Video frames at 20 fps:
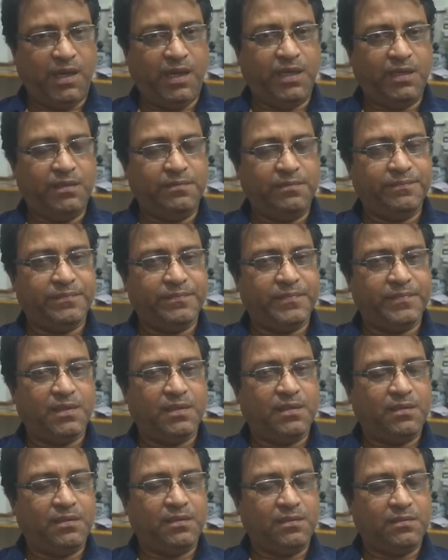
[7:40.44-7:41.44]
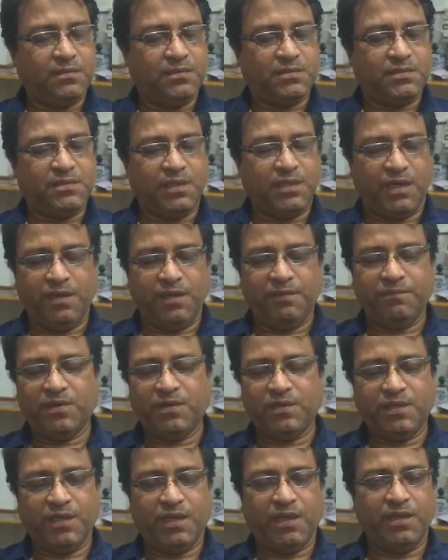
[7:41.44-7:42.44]
I
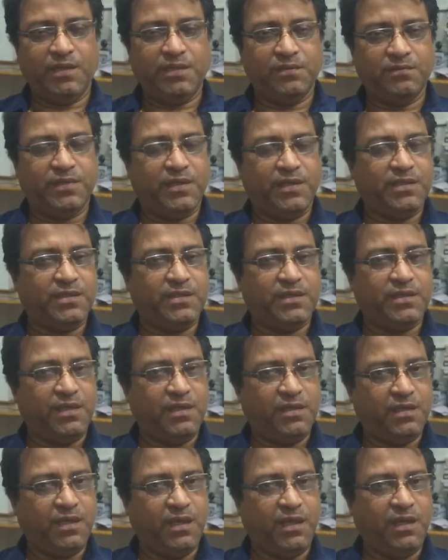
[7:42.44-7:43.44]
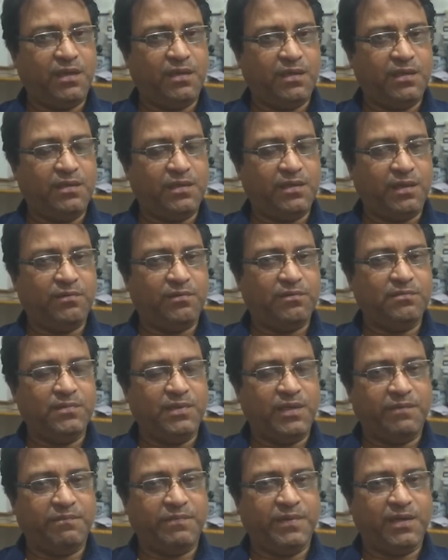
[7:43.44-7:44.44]
am not telling you anything indirectly.
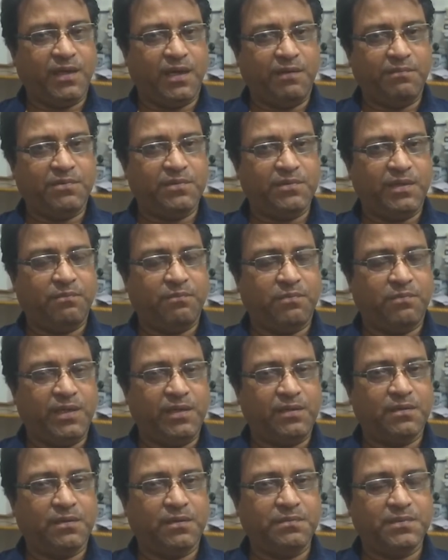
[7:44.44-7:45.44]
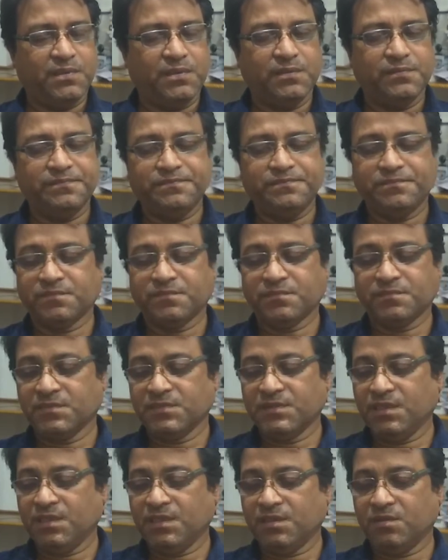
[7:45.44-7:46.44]
Now let me come to the point of
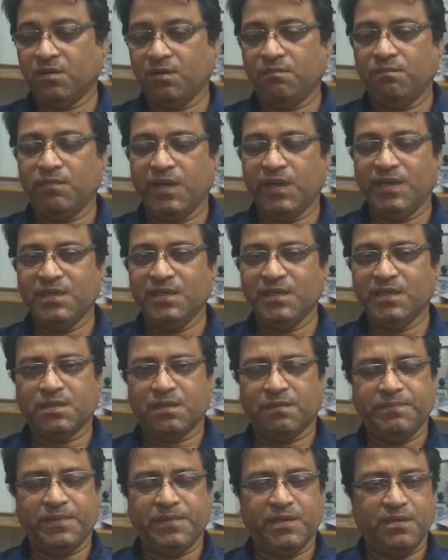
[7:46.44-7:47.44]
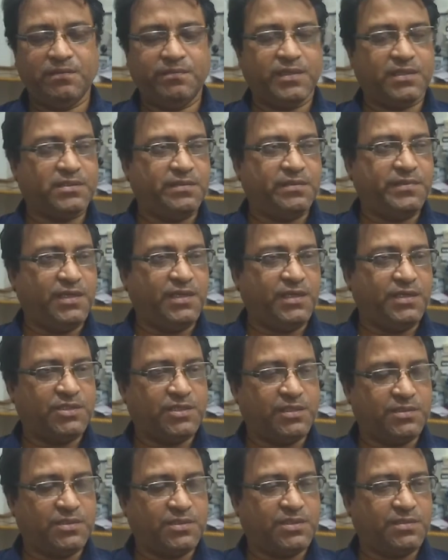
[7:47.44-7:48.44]
combined competitive
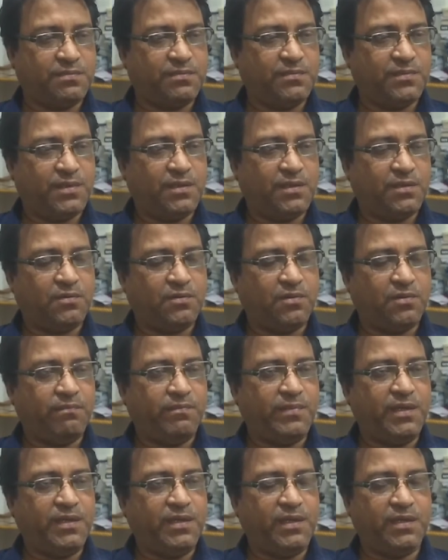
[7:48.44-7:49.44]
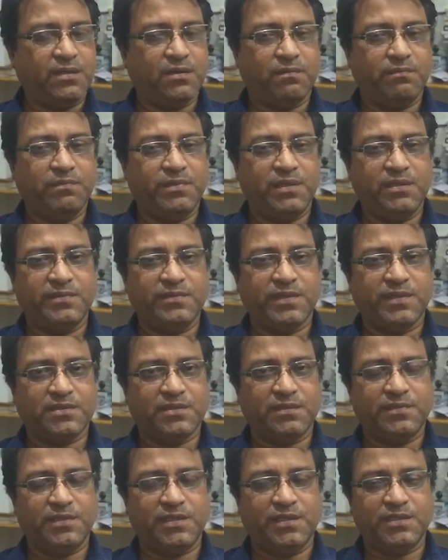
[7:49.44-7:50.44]
examinations. Combined and competitive
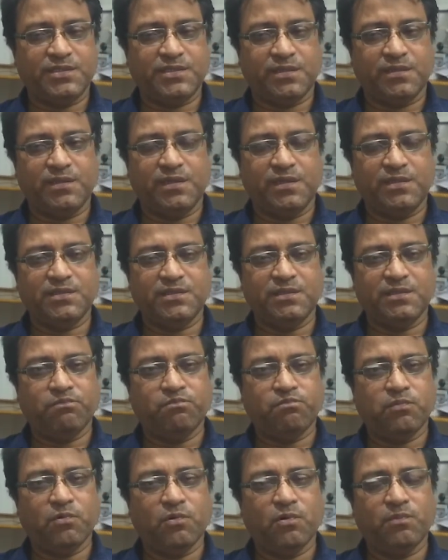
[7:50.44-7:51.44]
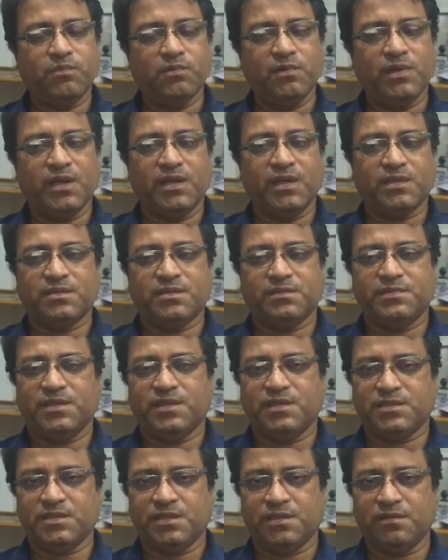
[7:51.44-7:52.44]
examination, it is a popular
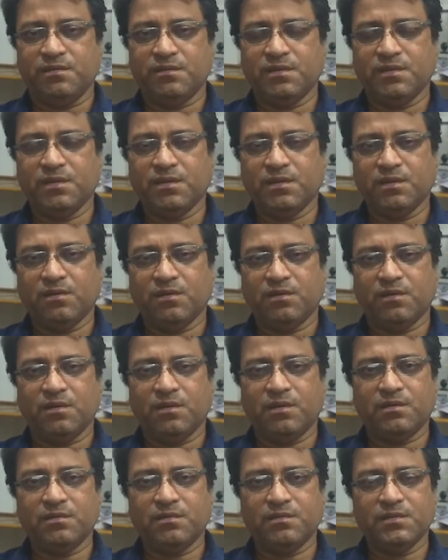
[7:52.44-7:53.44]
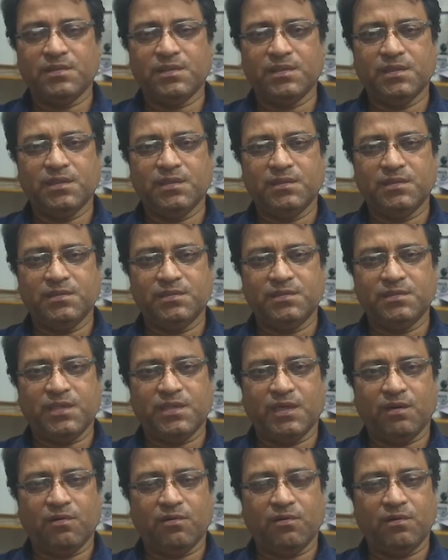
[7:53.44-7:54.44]
examination or
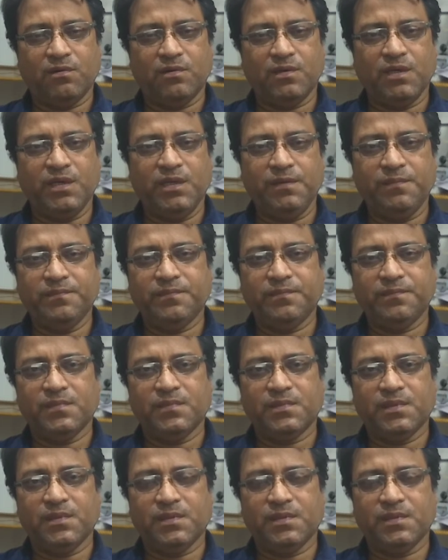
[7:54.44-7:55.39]
the only